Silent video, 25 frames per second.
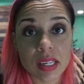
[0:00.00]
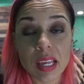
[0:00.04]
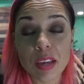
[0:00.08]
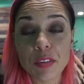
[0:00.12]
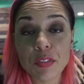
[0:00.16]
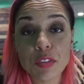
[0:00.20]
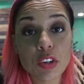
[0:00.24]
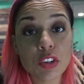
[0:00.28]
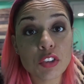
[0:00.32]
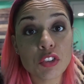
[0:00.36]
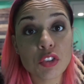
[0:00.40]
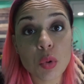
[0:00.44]

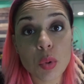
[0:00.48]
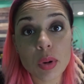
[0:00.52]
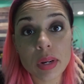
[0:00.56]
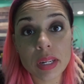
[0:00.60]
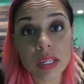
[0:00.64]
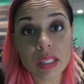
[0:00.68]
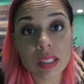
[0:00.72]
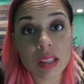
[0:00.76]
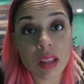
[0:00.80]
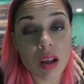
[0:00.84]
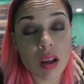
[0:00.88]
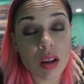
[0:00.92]
If you're
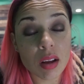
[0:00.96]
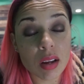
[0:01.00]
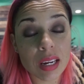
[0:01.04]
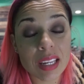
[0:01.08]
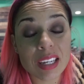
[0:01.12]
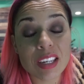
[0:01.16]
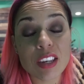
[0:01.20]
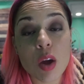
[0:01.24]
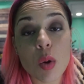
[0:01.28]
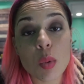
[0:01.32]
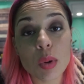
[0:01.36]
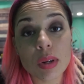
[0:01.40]
joining along
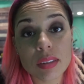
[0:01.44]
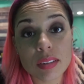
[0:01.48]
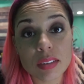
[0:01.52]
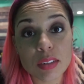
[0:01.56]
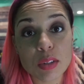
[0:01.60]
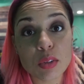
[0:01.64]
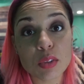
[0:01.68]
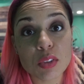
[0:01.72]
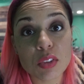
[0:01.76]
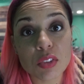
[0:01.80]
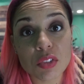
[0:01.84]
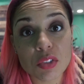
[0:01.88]
in No
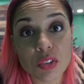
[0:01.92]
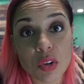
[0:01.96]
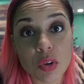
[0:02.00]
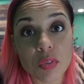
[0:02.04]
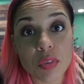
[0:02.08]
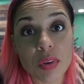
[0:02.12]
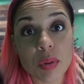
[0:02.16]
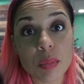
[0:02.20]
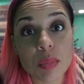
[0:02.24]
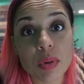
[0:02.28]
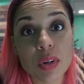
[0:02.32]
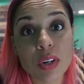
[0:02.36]
Excuses
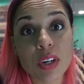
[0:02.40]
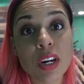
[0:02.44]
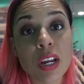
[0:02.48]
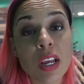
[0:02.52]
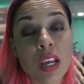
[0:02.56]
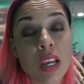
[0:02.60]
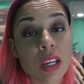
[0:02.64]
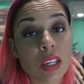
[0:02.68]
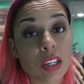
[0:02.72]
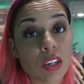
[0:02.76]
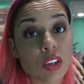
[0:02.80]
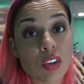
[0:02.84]
November,
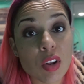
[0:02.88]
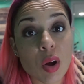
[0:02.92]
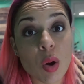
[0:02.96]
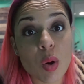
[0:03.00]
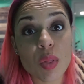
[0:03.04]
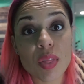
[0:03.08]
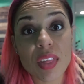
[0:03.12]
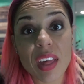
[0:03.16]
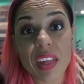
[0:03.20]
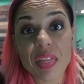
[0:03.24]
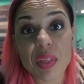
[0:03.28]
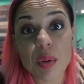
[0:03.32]
you
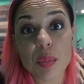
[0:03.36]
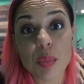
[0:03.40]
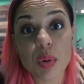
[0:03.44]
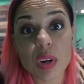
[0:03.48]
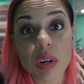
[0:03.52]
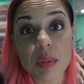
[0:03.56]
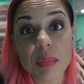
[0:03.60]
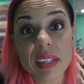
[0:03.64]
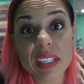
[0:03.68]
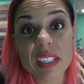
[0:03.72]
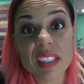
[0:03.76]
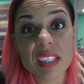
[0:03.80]
know that the
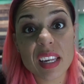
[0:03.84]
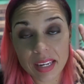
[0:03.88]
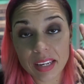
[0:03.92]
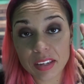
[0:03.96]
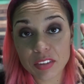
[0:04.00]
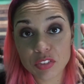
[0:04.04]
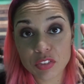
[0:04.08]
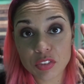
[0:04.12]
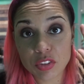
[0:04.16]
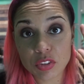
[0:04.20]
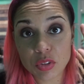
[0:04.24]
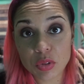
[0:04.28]
premise
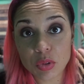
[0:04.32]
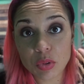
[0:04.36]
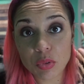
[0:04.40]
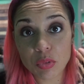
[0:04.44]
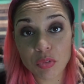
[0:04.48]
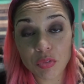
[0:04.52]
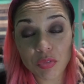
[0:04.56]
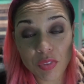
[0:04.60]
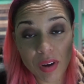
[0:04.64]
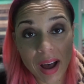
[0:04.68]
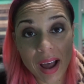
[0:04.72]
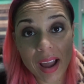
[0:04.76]
is to do
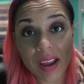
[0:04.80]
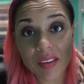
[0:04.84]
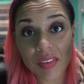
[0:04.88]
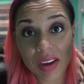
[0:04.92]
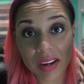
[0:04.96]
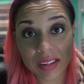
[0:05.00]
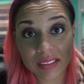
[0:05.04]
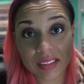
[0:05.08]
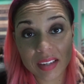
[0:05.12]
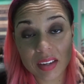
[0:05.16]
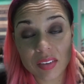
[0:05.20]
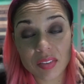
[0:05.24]
five
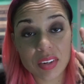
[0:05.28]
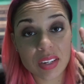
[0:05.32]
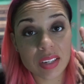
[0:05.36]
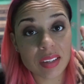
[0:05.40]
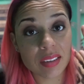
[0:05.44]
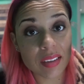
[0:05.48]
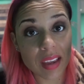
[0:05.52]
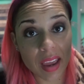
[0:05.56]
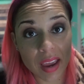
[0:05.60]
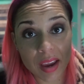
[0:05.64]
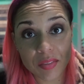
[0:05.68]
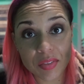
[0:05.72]

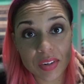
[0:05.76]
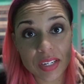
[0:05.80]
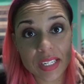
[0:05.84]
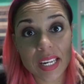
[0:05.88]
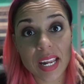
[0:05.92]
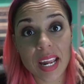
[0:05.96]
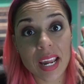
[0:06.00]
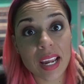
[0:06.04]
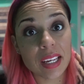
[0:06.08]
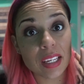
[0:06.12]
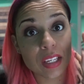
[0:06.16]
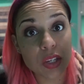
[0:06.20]
activities every
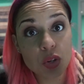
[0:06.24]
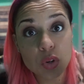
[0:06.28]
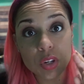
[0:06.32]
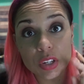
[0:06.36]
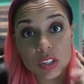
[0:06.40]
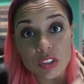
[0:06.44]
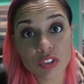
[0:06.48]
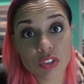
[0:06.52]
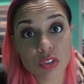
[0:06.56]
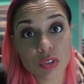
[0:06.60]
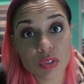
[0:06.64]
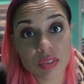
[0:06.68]
day. You
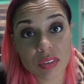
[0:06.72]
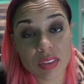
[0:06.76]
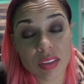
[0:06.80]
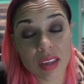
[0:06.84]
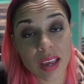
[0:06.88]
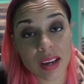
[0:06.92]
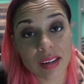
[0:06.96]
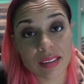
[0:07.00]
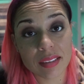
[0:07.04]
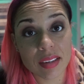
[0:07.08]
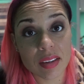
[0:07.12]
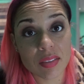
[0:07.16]
can choose
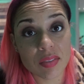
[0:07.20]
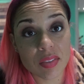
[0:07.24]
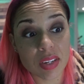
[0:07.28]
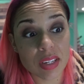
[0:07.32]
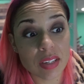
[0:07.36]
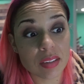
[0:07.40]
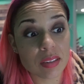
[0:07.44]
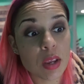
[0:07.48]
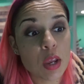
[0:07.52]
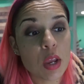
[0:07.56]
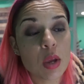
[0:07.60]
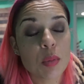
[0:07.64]
the
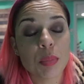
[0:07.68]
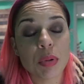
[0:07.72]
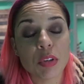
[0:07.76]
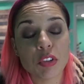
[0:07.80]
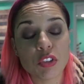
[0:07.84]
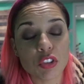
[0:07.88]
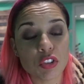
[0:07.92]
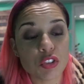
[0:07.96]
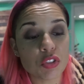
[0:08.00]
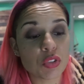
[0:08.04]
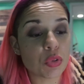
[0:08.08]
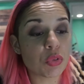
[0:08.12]
activities,
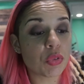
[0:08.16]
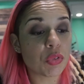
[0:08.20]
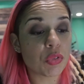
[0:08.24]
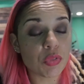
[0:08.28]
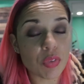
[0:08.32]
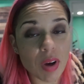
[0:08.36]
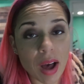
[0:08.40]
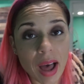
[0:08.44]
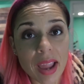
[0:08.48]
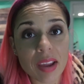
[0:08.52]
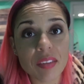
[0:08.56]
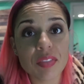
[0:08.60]
but just do
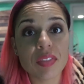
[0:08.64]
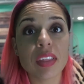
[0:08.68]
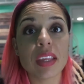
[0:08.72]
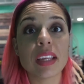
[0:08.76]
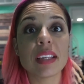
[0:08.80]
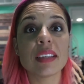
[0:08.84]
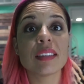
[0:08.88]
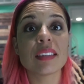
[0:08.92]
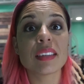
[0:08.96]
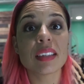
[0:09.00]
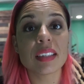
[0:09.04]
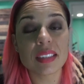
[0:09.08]
five
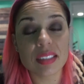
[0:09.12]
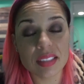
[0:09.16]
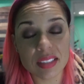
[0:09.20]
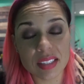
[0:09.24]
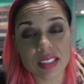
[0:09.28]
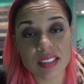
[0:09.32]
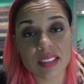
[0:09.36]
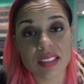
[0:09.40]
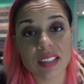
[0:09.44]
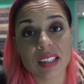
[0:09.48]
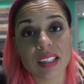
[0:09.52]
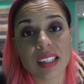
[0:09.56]
things
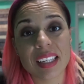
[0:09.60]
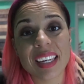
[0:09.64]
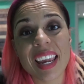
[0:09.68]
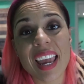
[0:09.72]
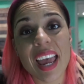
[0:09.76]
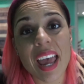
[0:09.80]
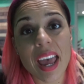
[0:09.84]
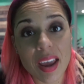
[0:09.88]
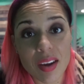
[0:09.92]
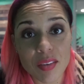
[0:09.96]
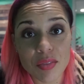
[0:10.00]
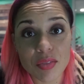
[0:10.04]

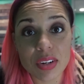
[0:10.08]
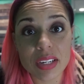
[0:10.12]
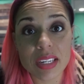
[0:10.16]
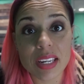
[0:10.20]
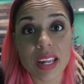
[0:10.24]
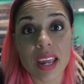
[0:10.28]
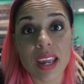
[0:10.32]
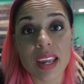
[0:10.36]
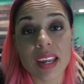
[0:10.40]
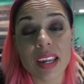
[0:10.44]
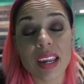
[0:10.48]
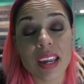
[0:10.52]
consistently every
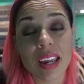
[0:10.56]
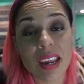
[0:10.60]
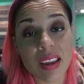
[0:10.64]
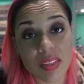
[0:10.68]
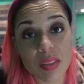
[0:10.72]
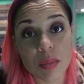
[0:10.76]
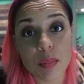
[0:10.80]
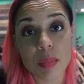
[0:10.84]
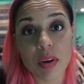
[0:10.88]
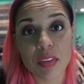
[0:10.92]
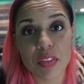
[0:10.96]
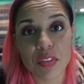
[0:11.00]
day
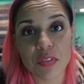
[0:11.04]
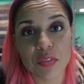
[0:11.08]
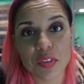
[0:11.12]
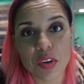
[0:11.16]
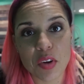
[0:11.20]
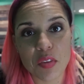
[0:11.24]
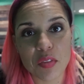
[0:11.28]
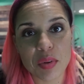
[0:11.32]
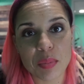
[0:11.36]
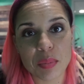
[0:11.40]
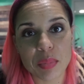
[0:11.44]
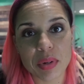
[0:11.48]
in the month of
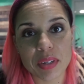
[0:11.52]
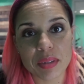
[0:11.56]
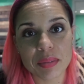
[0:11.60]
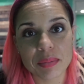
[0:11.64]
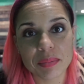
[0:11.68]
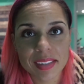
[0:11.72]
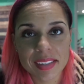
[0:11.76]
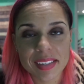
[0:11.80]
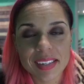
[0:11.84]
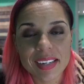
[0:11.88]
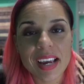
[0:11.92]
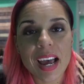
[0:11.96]
November.
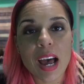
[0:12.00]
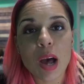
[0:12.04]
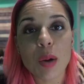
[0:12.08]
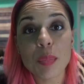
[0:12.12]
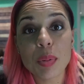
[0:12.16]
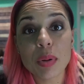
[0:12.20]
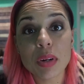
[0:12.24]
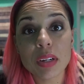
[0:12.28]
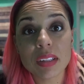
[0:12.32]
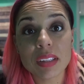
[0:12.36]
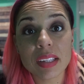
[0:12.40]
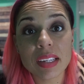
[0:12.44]
I'll
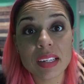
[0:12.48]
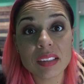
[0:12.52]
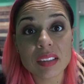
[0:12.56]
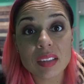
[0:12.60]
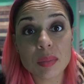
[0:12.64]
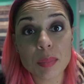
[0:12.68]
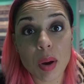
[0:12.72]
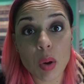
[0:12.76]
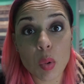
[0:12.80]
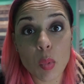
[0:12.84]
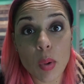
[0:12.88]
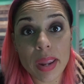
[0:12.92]
put a link
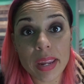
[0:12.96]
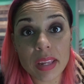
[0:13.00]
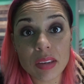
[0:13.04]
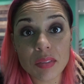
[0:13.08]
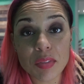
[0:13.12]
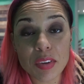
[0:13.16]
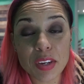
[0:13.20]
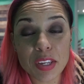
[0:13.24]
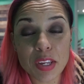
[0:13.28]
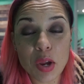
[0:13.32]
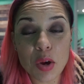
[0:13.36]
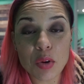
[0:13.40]
to my
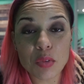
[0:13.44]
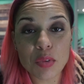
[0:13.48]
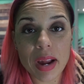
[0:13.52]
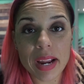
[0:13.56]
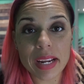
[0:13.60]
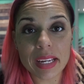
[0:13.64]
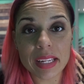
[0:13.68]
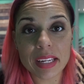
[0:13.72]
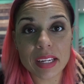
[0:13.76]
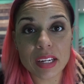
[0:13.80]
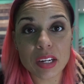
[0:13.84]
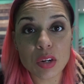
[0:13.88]
weigh-in video
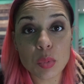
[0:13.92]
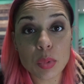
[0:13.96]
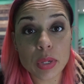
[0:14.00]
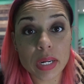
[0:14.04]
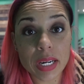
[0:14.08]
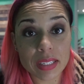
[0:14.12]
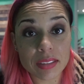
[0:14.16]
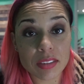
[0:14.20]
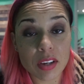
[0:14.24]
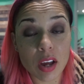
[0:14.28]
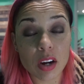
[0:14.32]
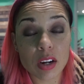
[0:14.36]
right here where
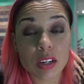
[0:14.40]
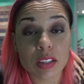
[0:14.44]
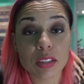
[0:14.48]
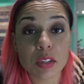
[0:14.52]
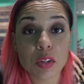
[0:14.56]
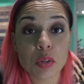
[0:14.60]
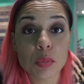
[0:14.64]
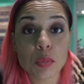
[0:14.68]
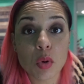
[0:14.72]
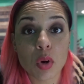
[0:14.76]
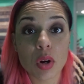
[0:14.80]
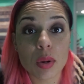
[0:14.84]
I talk a
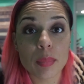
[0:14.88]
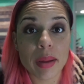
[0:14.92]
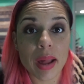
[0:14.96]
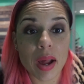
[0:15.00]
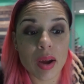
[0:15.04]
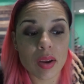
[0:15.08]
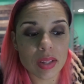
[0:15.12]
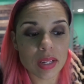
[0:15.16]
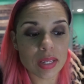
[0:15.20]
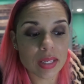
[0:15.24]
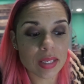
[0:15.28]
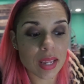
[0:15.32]
little more
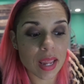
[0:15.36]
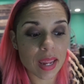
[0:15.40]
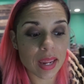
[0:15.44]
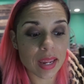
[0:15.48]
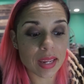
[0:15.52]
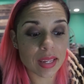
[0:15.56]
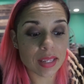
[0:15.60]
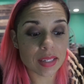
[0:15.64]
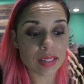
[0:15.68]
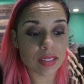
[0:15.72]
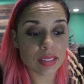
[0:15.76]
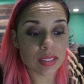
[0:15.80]
about it,
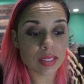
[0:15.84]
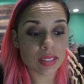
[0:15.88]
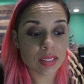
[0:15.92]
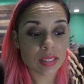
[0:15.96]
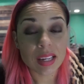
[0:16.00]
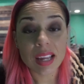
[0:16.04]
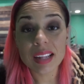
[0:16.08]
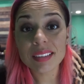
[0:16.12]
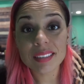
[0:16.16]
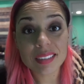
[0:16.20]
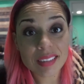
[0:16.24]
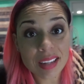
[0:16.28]
and
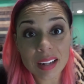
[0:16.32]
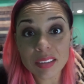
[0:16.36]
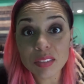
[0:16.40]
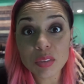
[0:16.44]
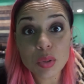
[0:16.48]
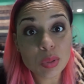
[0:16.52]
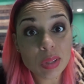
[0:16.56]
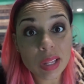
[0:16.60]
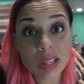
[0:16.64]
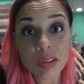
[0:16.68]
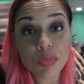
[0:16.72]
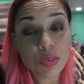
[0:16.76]
it's not
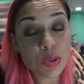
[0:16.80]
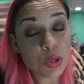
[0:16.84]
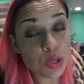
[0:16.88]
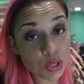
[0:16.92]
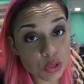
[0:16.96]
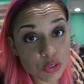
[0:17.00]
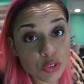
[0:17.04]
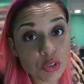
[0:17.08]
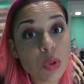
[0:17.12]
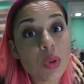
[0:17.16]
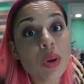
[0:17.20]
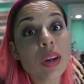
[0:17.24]
too late for
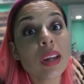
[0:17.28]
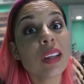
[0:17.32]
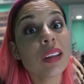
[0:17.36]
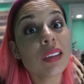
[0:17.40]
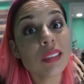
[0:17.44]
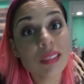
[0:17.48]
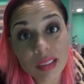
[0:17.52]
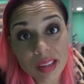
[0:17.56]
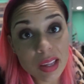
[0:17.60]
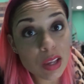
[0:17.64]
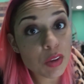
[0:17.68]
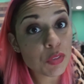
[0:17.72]
you to join
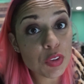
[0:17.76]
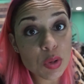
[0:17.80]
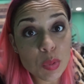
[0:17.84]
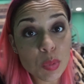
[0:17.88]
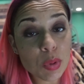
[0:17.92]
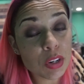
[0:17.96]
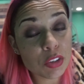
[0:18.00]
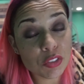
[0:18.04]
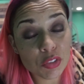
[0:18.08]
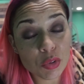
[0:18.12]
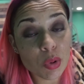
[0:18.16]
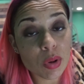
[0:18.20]
if you
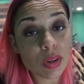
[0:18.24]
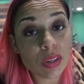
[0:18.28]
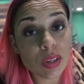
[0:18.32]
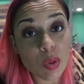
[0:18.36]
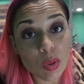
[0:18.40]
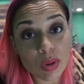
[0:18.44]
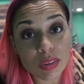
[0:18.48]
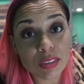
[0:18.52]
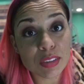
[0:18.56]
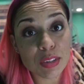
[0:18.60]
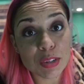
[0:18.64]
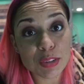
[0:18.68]
want to join
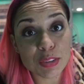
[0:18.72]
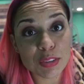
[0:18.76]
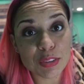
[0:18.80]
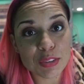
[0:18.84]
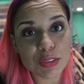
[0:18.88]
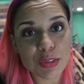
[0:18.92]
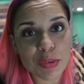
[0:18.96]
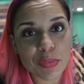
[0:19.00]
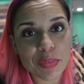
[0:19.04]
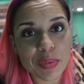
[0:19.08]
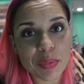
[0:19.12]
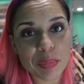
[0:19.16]
No
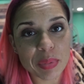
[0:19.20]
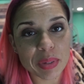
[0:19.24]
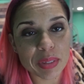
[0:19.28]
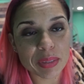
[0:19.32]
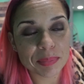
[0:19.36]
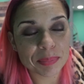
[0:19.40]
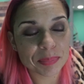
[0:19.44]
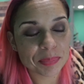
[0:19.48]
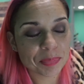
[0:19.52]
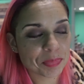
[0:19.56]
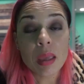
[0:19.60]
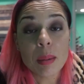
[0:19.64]
Excuses
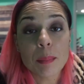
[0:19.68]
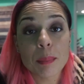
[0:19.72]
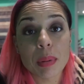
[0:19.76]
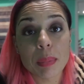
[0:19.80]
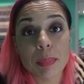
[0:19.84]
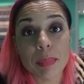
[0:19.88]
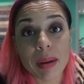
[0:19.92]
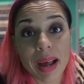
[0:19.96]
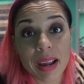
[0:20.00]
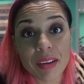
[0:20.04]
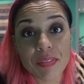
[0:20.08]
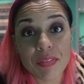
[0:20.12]
November.
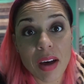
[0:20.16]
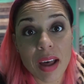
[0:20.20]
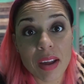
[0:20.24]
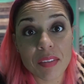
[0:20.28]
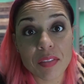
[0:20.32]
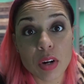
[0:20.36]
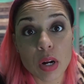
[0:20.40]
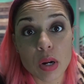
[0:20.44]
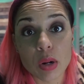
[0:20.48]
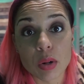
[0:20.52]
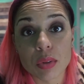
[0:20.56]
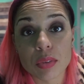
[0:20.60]
But my
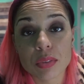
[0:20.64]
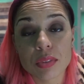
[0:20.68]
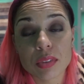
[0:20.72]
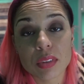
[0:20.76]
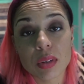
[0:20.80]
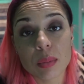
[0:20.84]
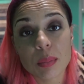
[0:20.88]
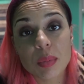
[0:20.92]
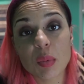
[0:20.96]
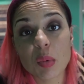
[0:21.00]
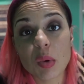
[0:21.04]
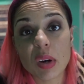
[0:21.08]
five goals:
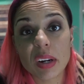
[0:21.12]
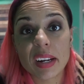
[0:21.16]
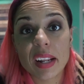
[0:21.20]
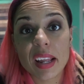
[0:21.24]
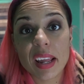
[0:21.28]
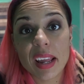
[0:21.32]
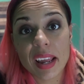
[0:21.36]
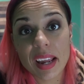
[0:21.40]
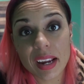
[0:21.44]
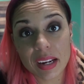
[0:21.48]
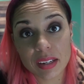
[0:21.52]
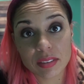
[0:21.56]
number
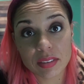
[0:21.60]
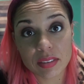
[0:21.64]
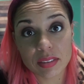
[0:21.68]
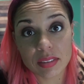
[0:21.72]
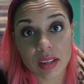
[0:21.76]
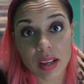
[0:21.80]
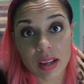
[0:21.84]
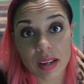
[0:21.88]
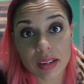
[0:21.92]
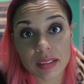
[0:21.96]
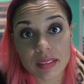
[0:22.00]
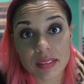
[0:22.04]
one,
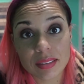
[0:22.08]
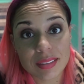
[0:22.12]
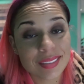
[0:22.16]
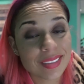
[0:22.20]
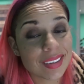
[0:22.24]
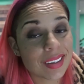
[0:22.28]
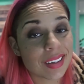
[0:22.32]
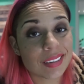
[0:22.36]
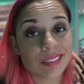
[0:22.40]
exercise.